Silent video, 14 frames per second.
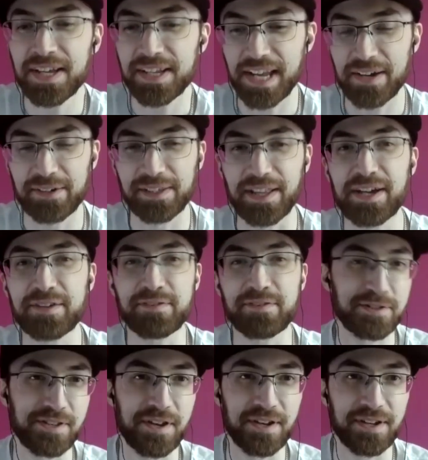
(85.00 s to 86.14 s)
Now, a lot of
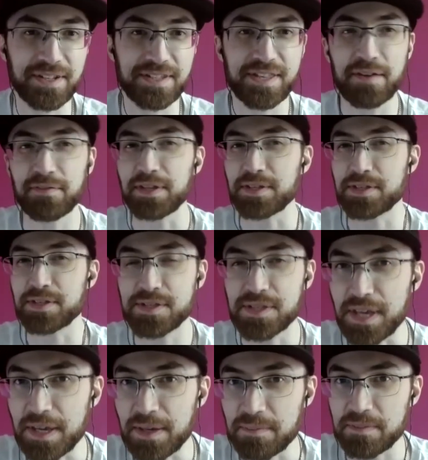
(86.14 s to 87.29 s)
your songs have these
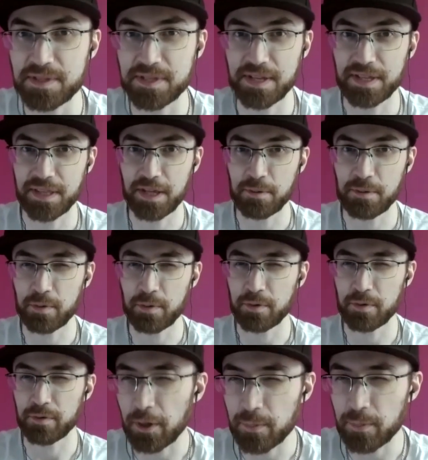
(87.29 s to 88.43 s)
themes in them of
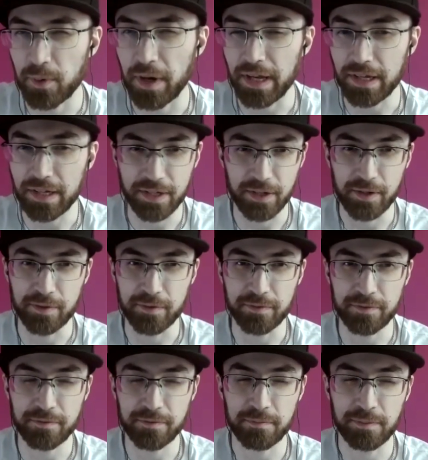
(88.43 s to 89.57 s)
heartbreak,
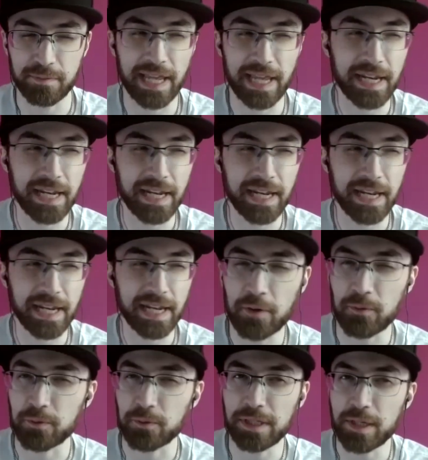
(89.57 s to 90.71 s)
of letting go,
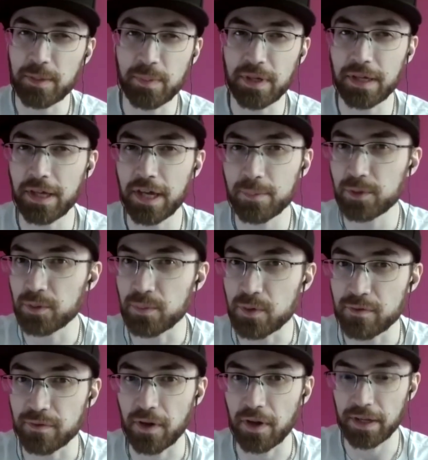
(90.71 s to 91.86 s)
but not really being able to
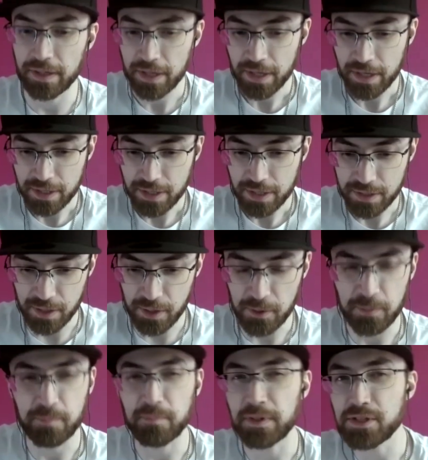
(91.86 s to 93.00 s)
move on.
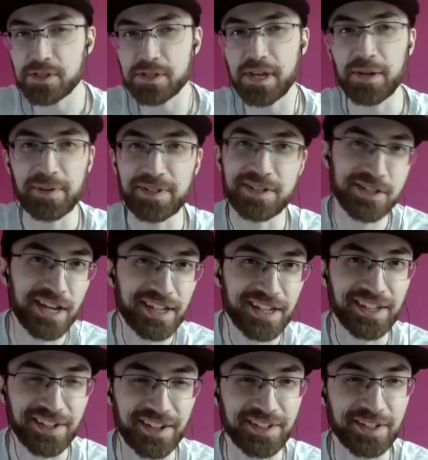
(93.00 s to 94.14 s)
So I just kind of want to check
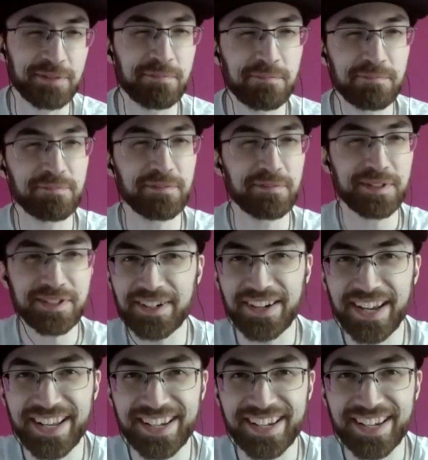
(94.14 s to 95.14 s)
in on you. Doing all right?